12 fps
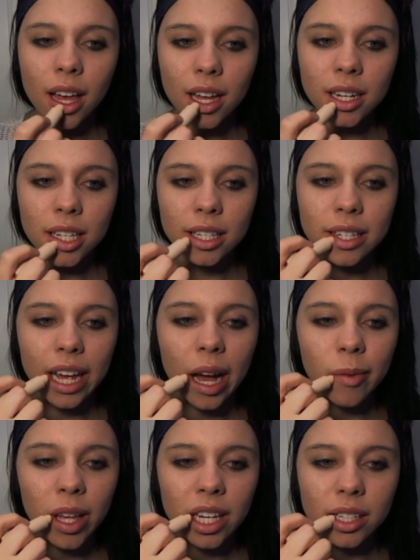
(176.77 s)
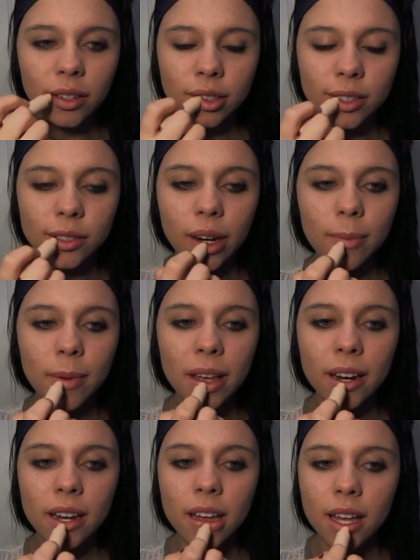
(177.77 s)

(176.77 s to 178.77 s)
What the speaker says: and just dab it, don't swipe it,